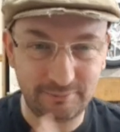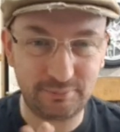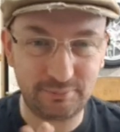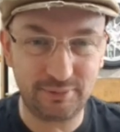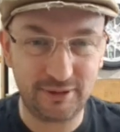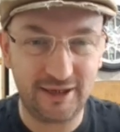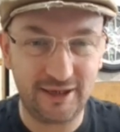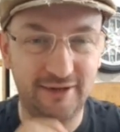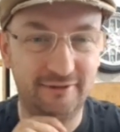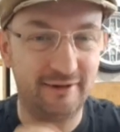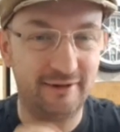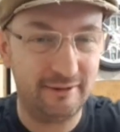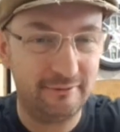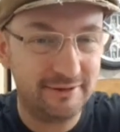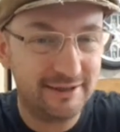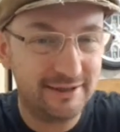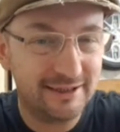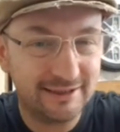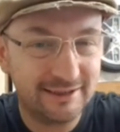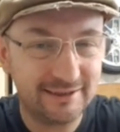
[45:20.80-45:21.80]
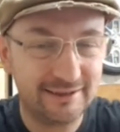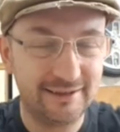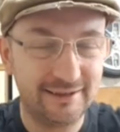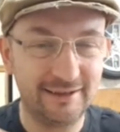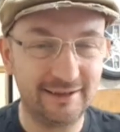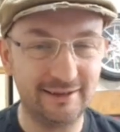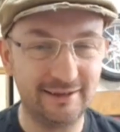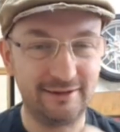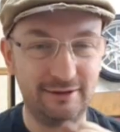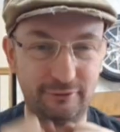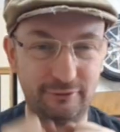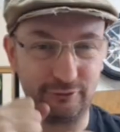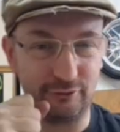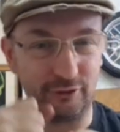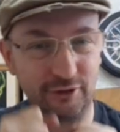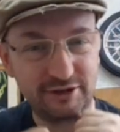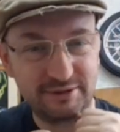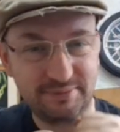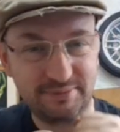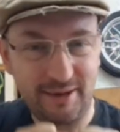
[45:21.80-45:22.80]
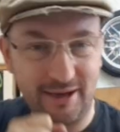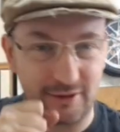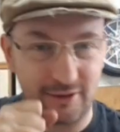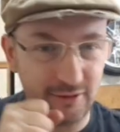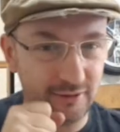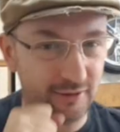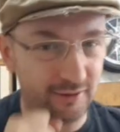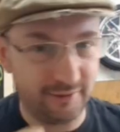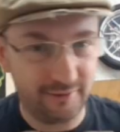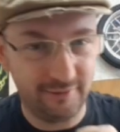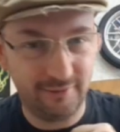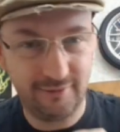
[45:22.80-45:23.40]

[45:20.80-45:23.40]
Playground, the fight's back on.